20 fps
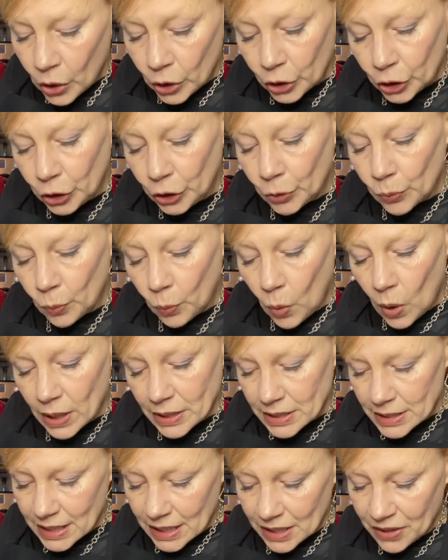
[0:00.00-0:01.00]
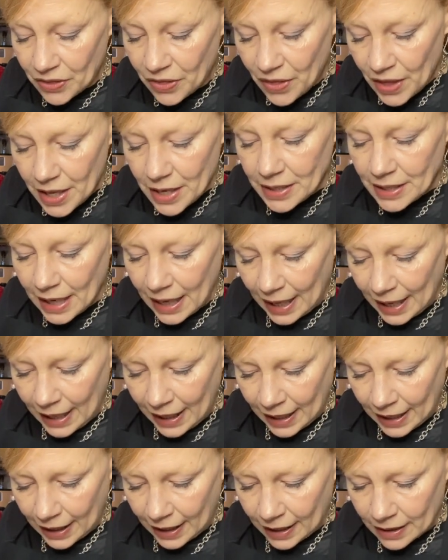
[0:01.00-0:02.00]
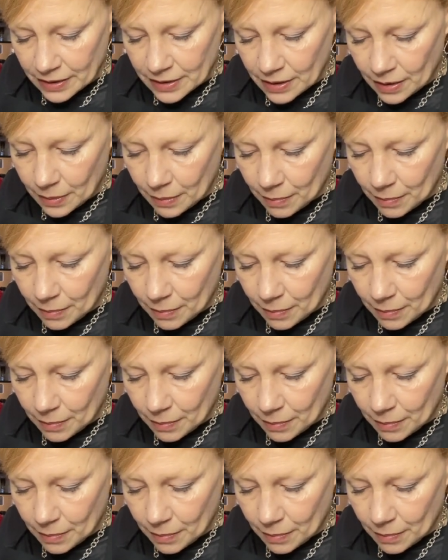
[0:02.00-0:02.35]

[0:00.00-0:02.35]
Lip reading: You want to then add